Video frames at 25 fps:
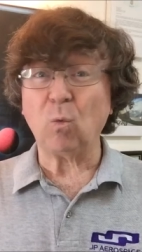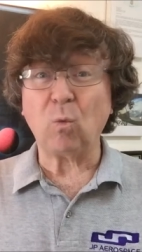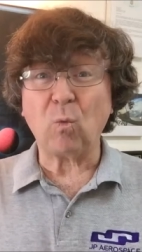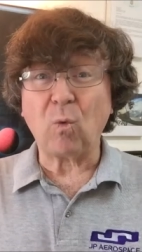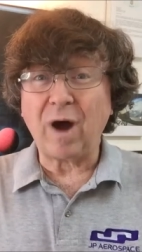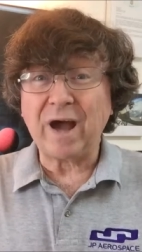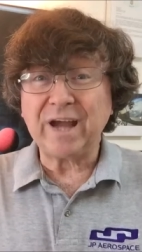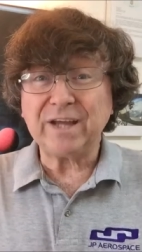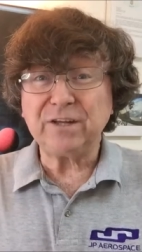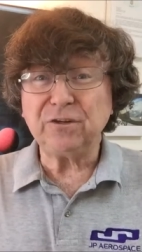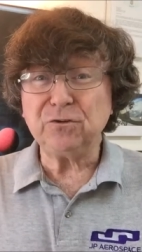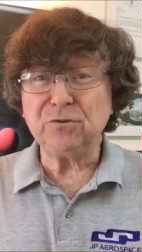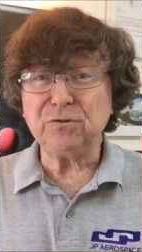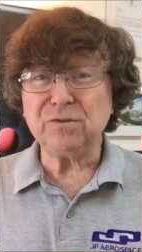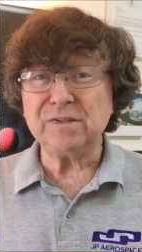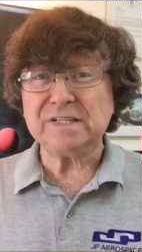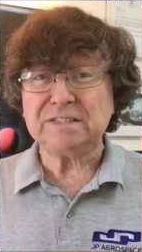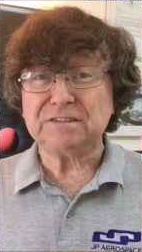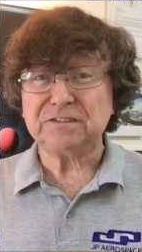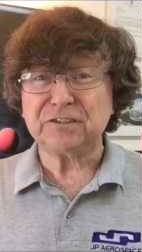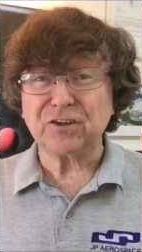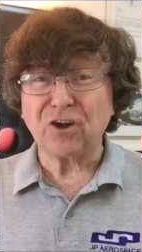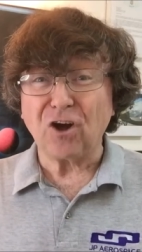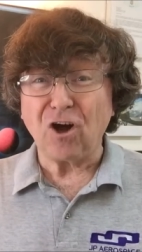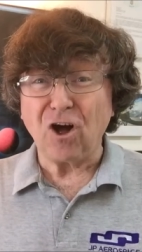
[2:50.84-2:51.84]
Why do
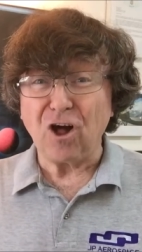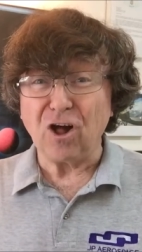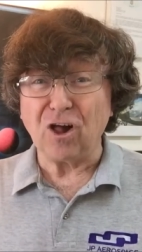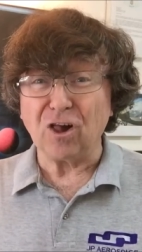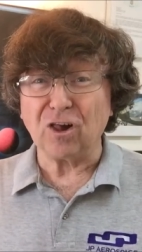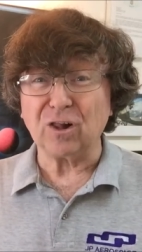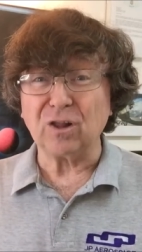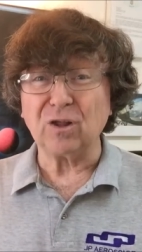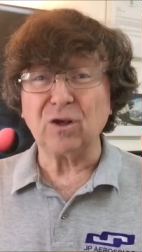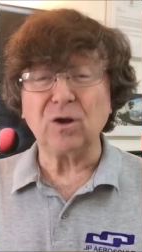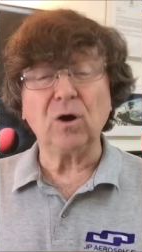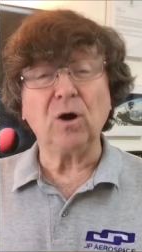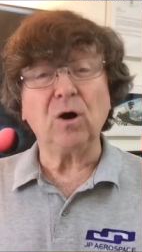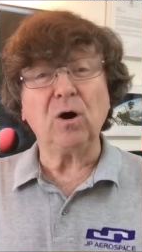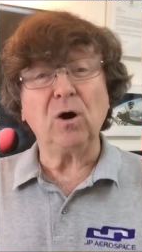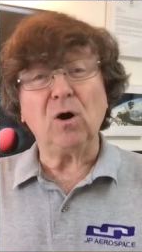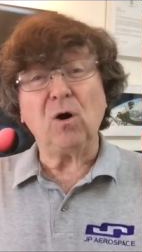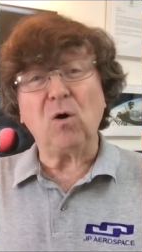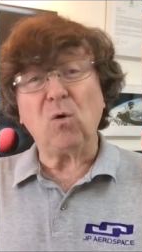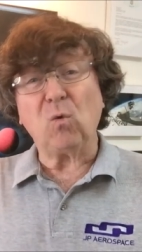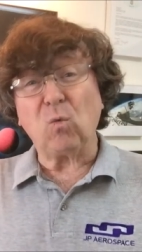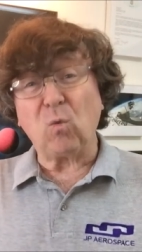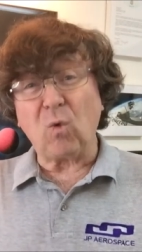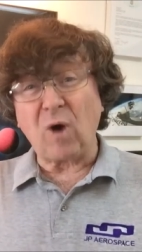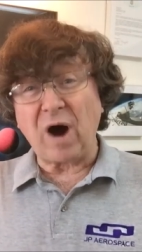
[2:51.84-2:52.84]
this at all?
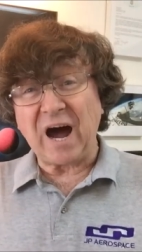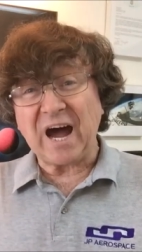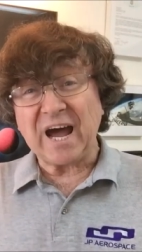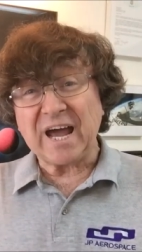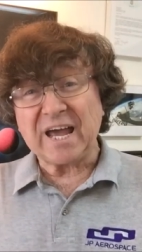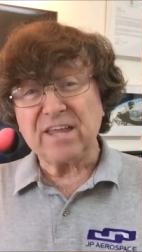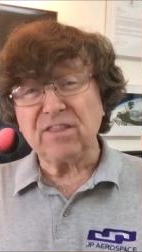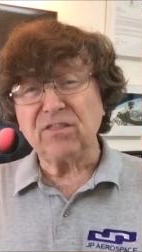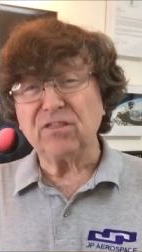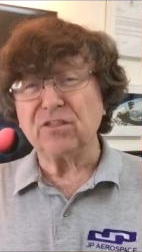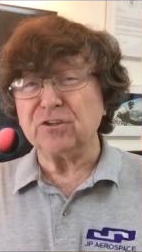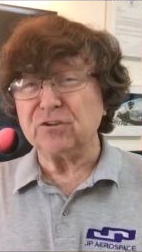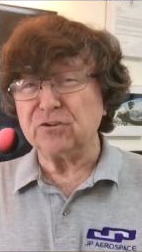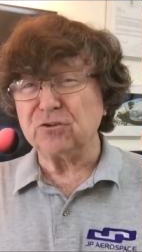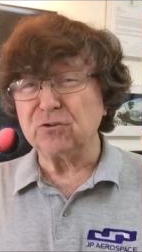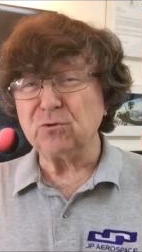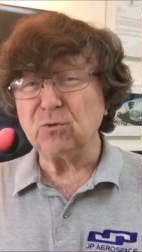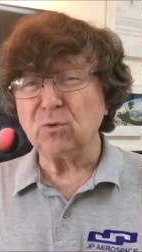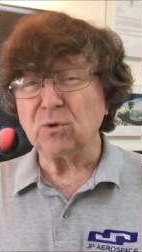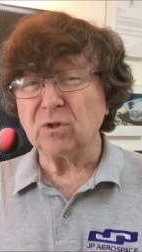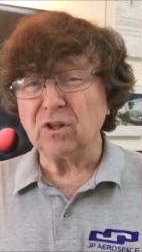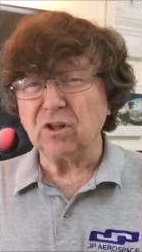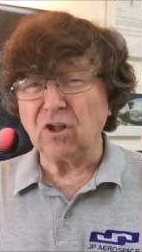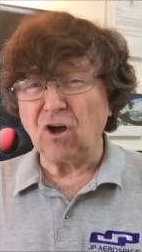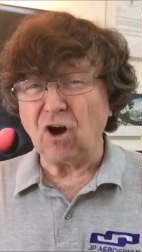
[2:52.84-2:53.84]
Why the
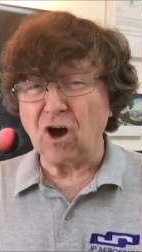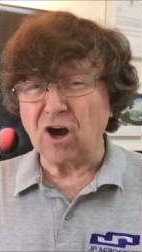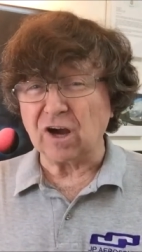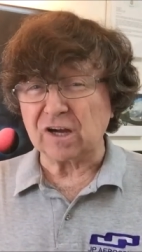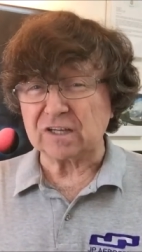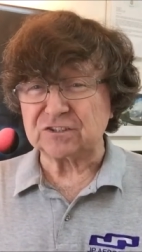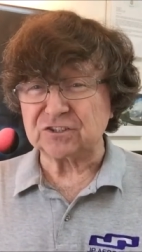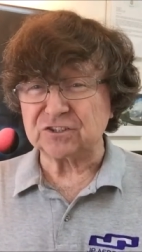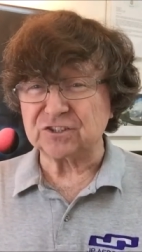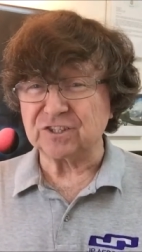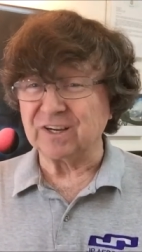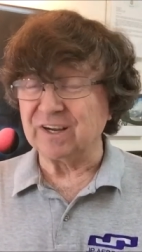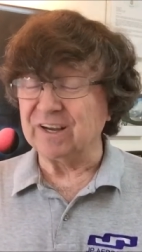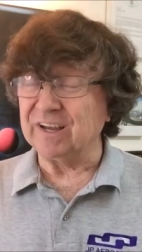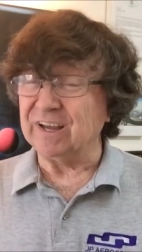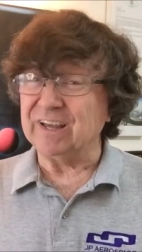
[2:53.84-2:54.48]
dual launch?